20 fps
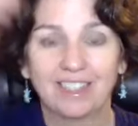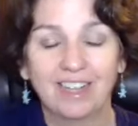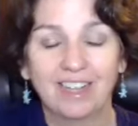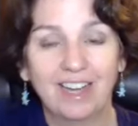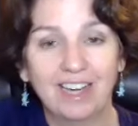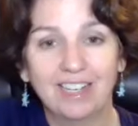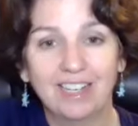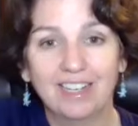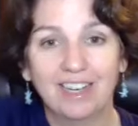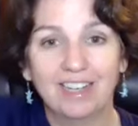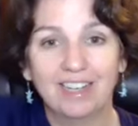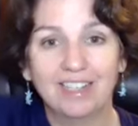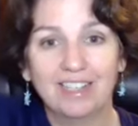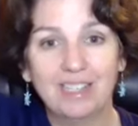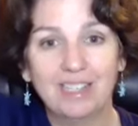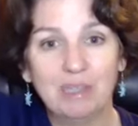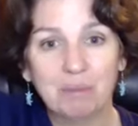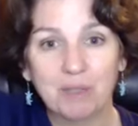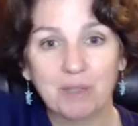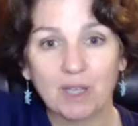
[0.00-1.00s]
I gotta
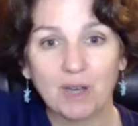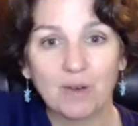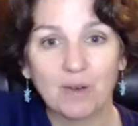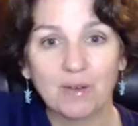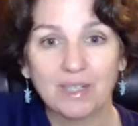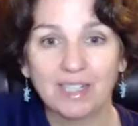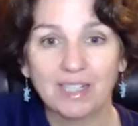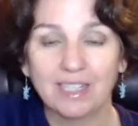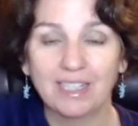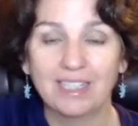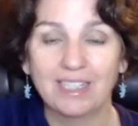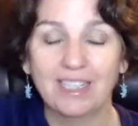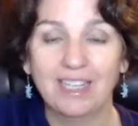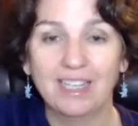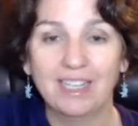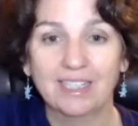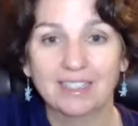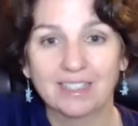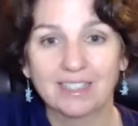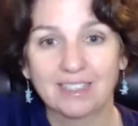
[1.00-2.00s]
keep going and I
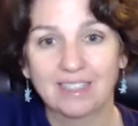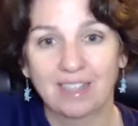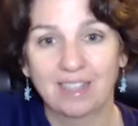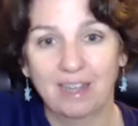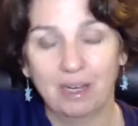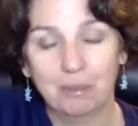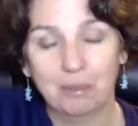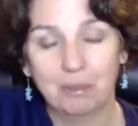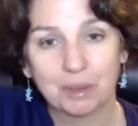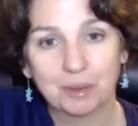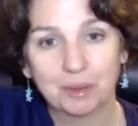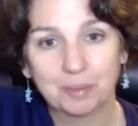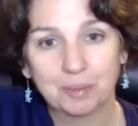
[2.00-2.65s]
can't stop.